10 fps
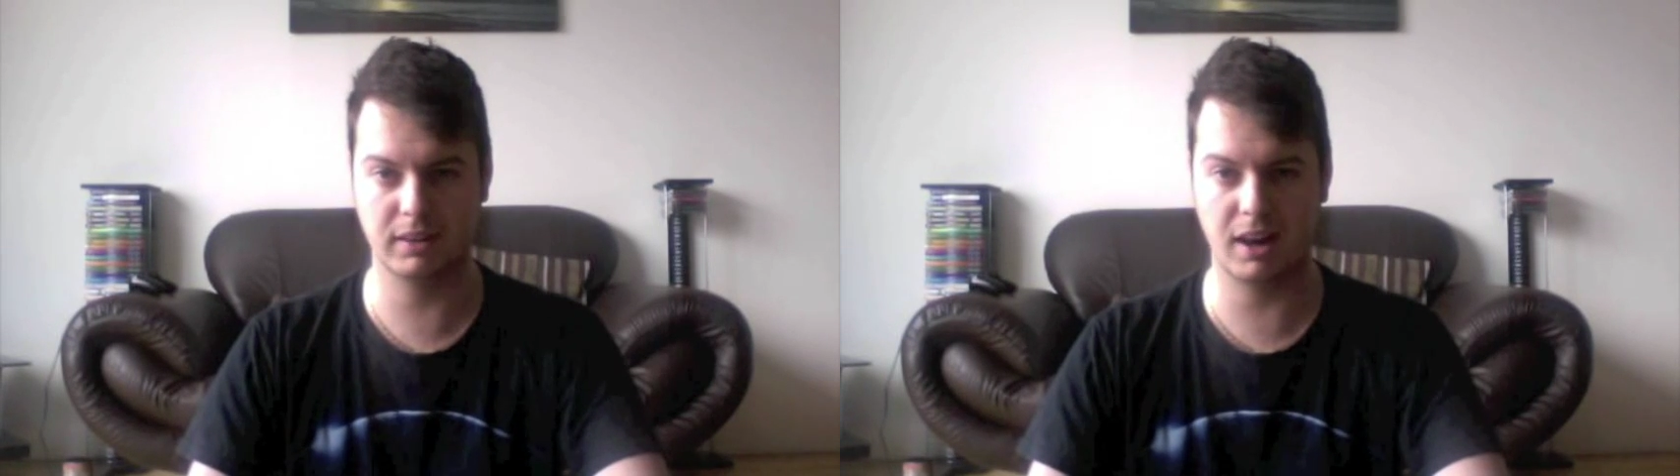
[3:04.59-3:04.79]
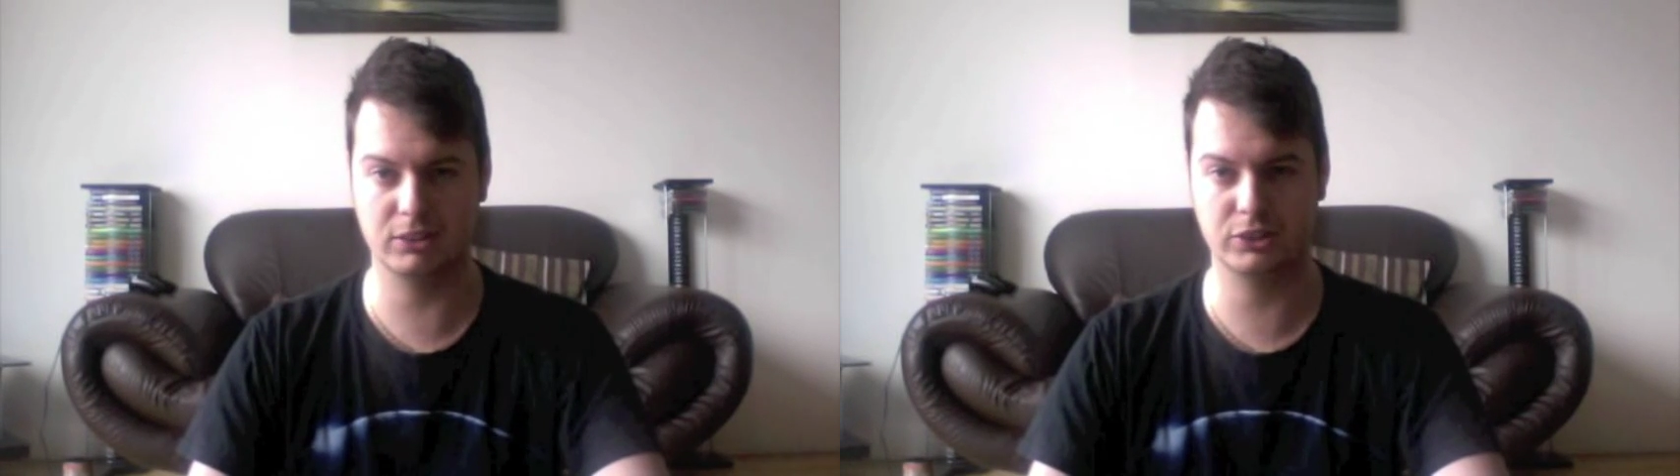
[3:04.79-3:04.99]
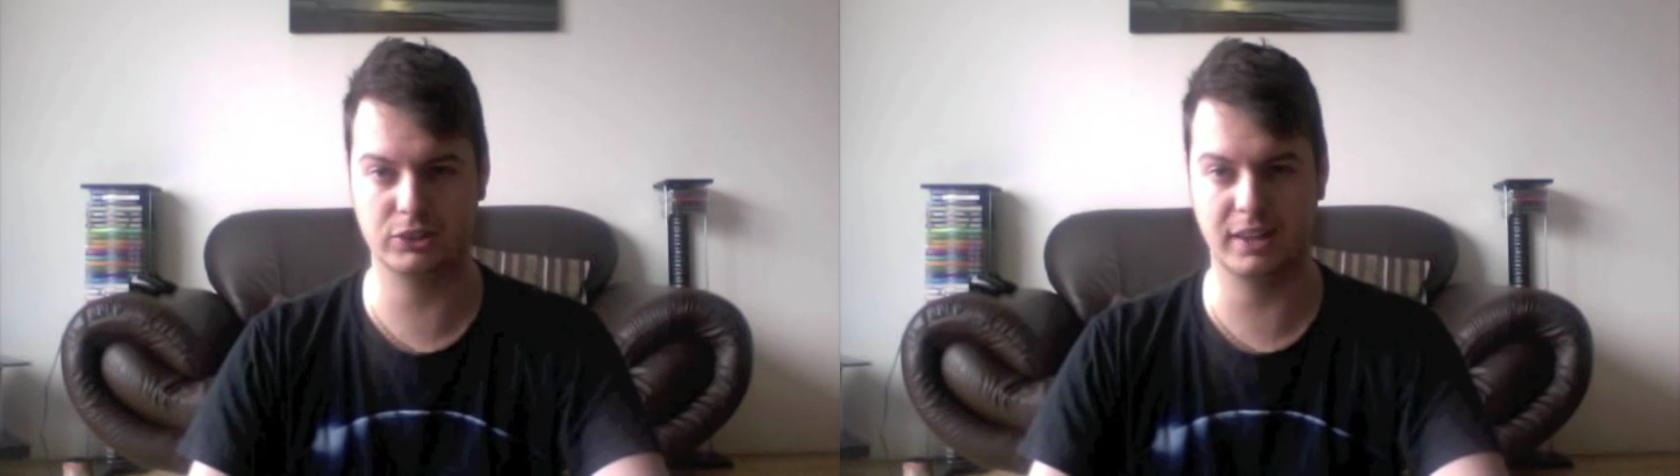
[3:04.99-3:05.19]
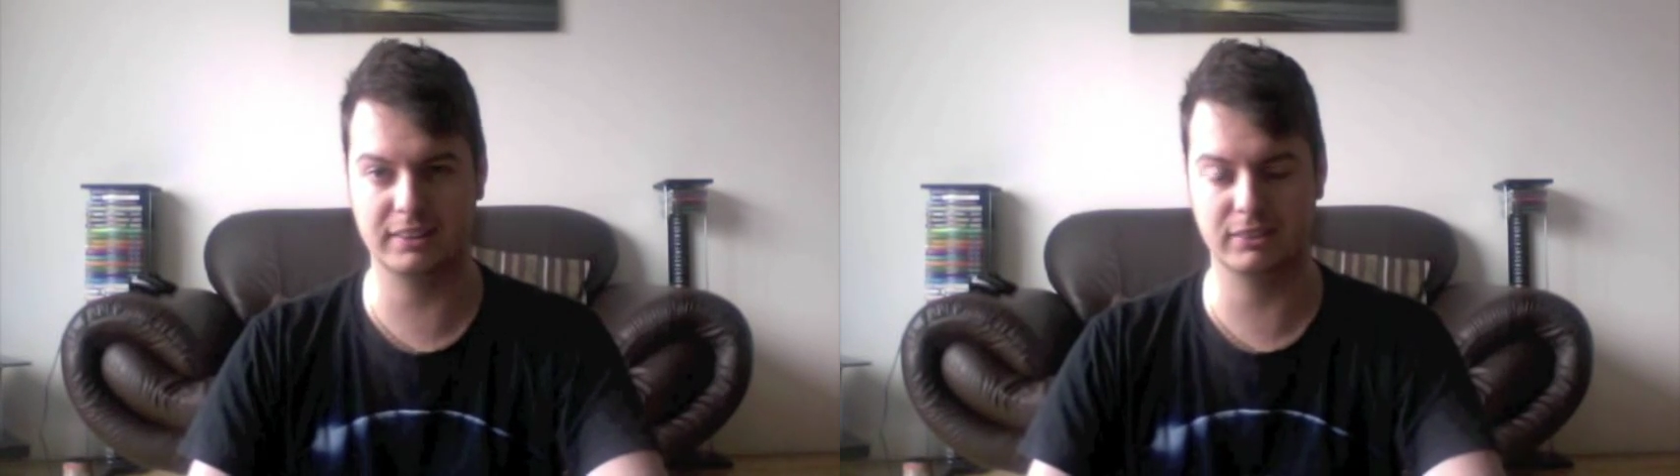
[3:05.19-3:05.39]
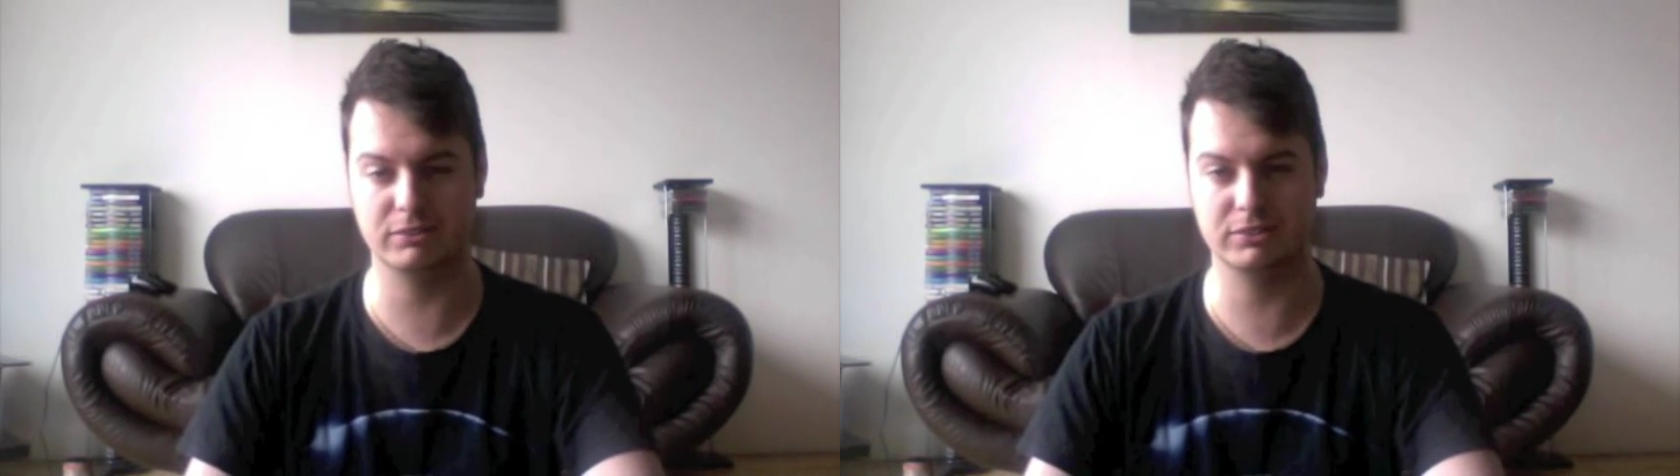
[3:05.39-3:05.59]
archery
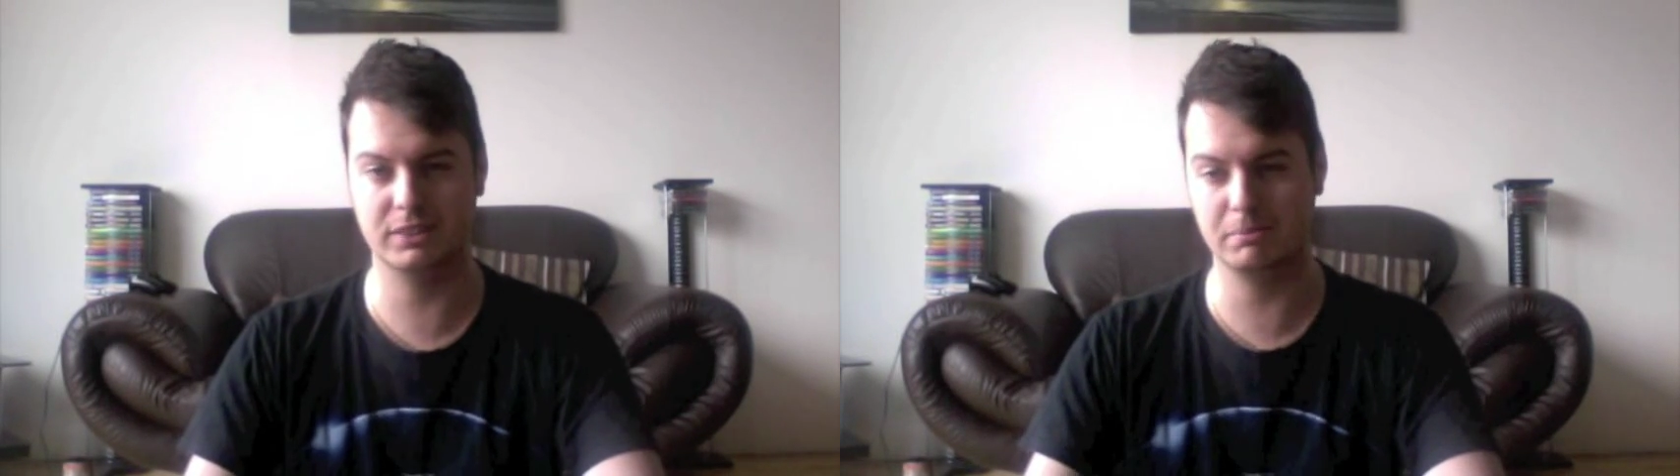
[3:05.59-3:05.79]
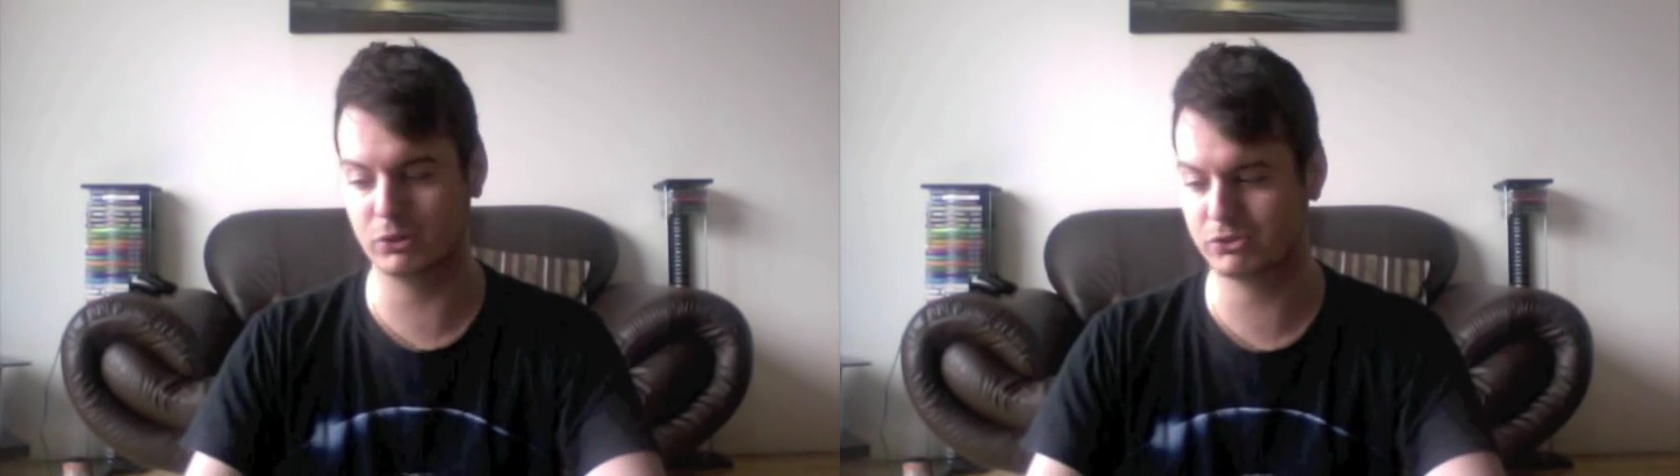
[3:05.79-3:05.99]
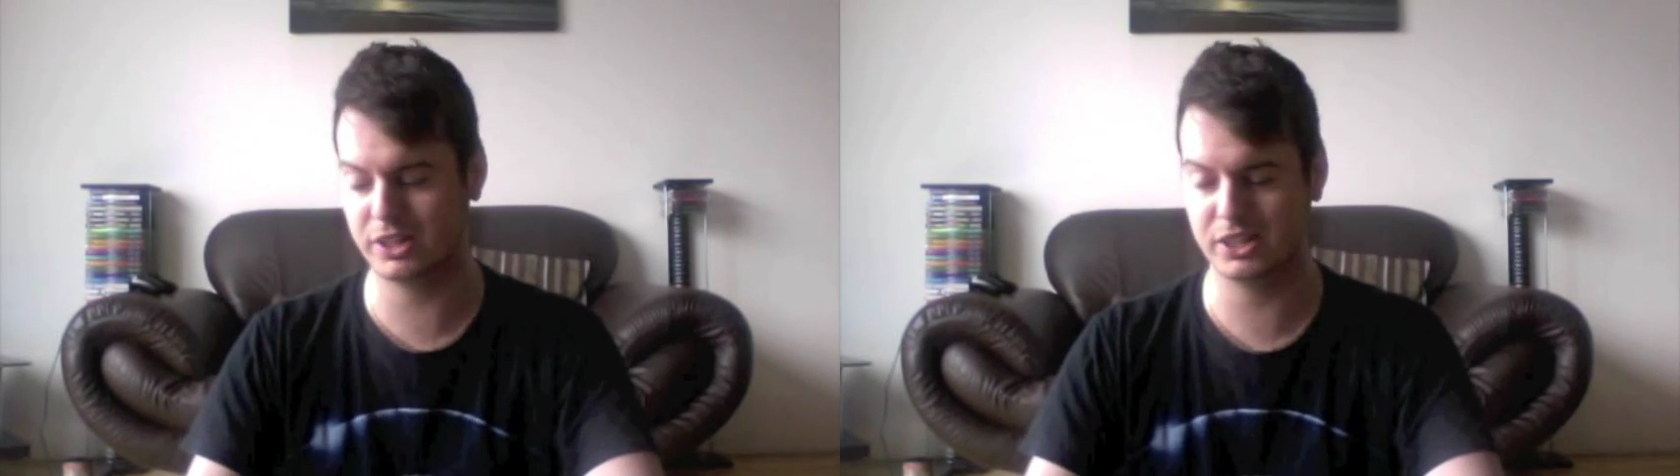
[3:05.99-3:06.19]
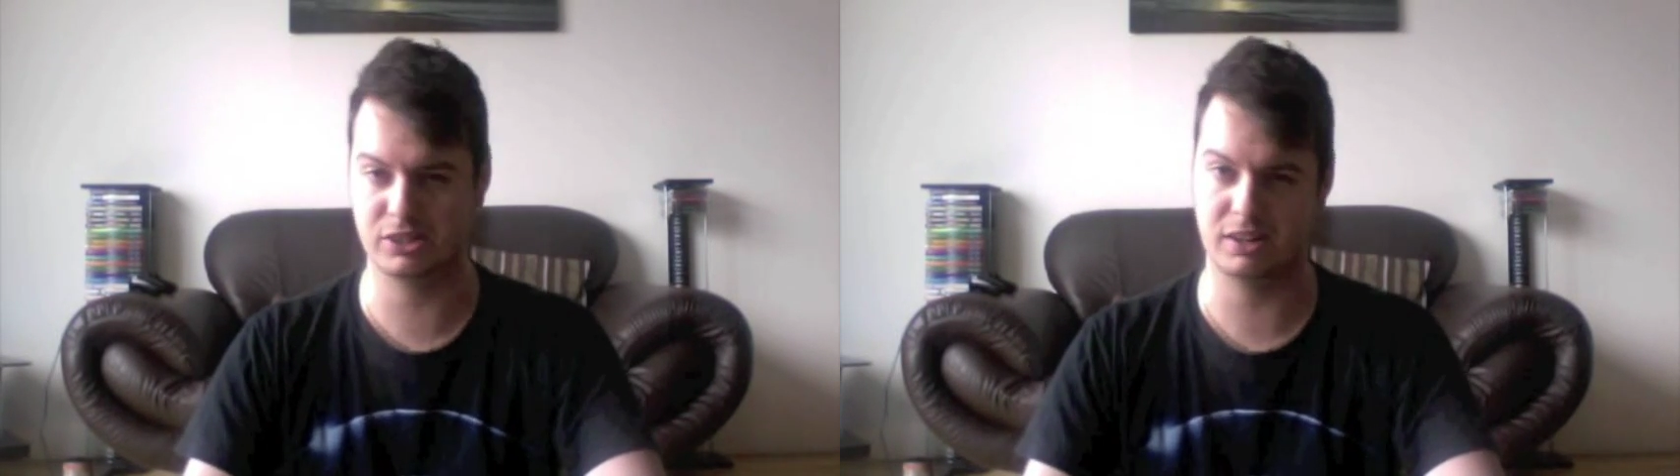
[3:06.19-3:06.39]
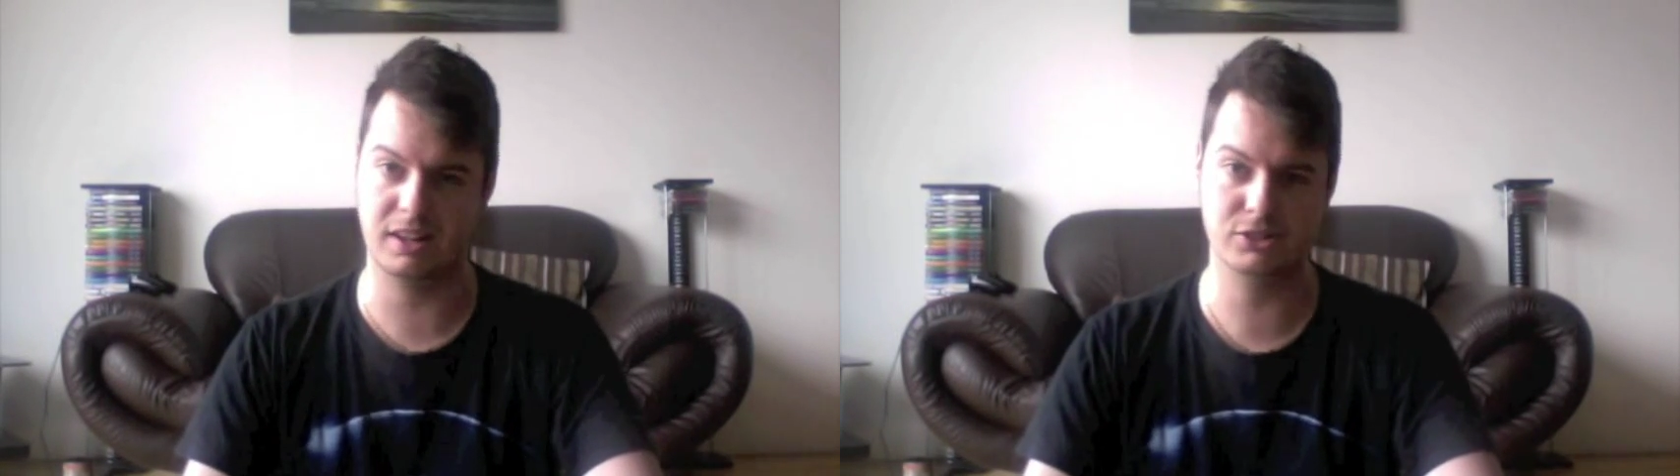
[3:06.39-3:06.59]
and obviously more
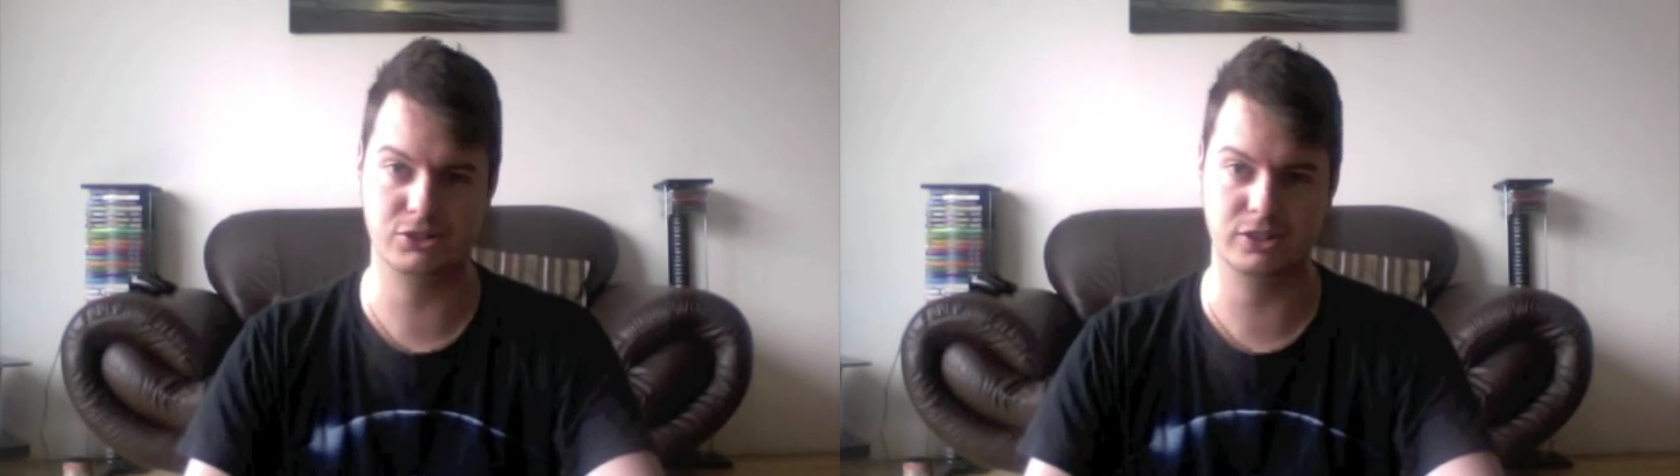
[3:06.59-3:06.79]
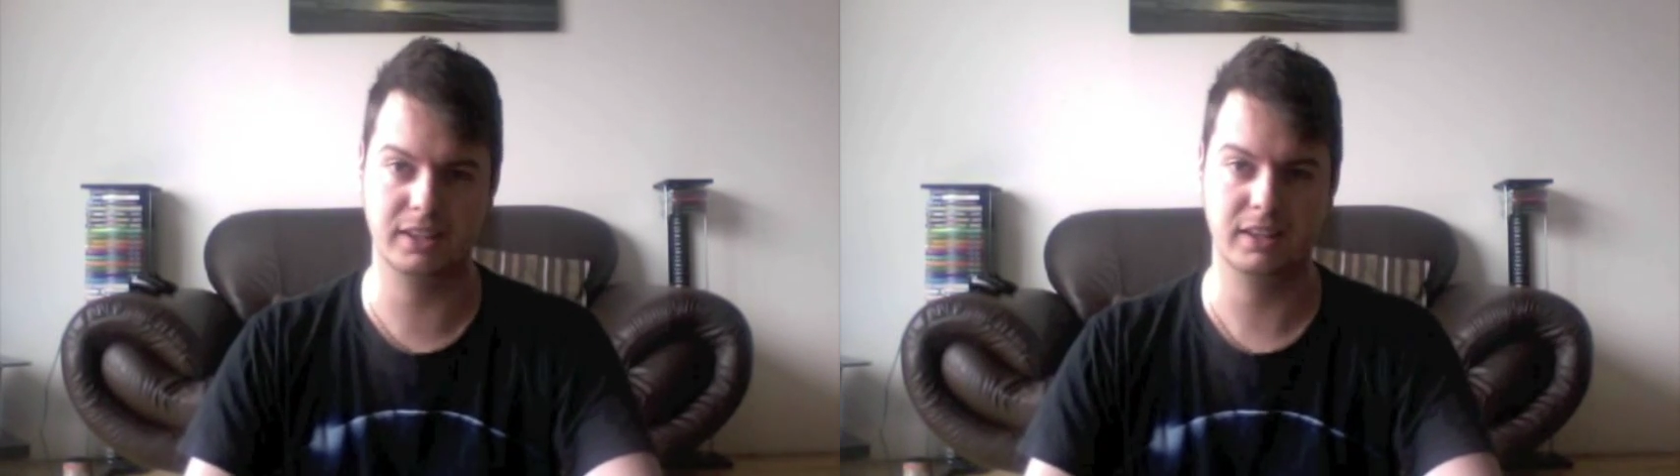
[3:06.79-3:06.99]
traditional archery.